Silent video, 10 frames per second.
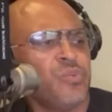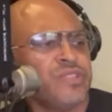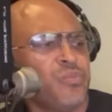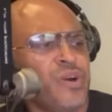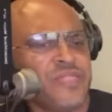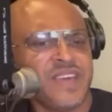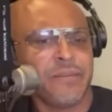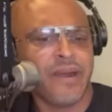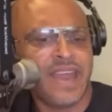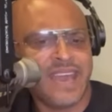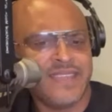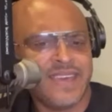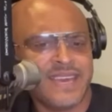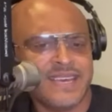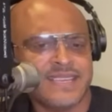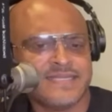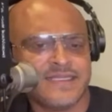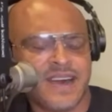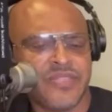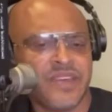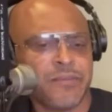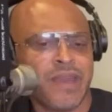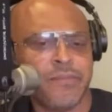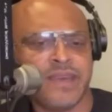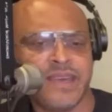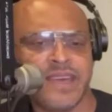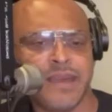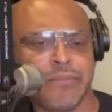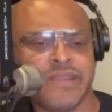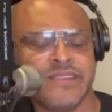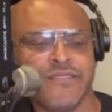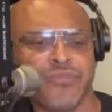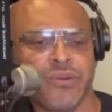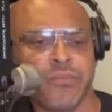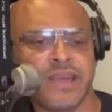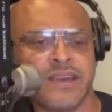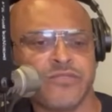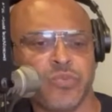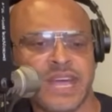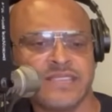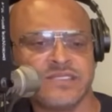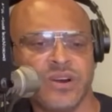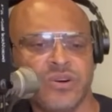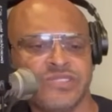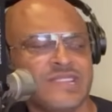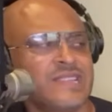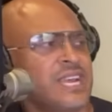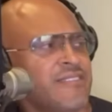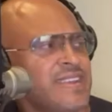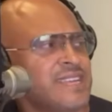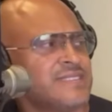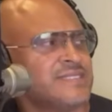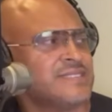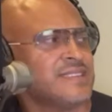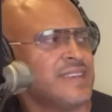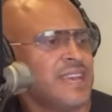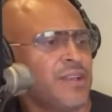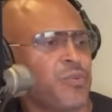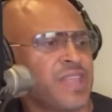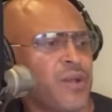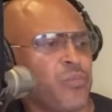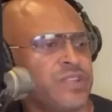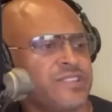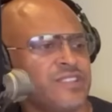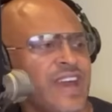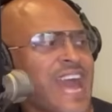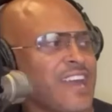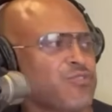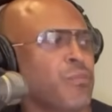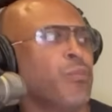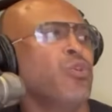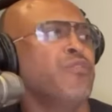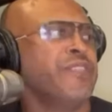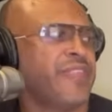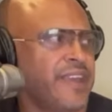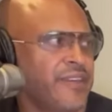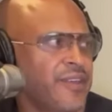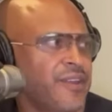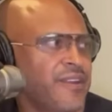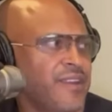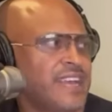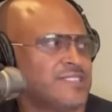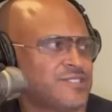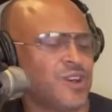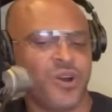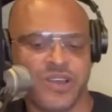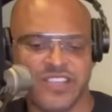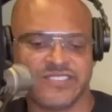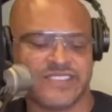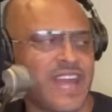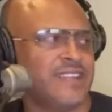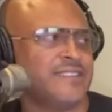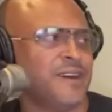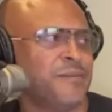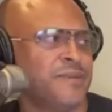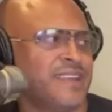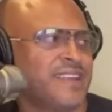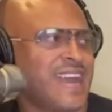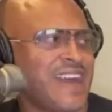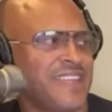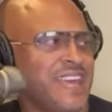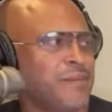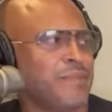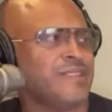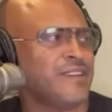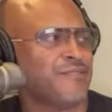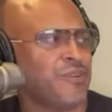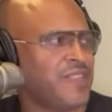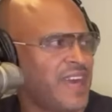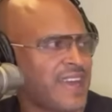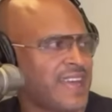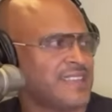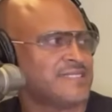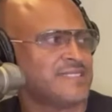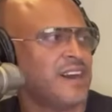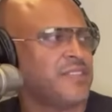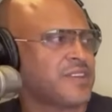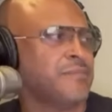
You know what? The one thing about Eddie is I think maybe he hit me different because when I saw Delirious, when I went to the actual movie theater and saw his stand-up, it kind of hit me different than I guess other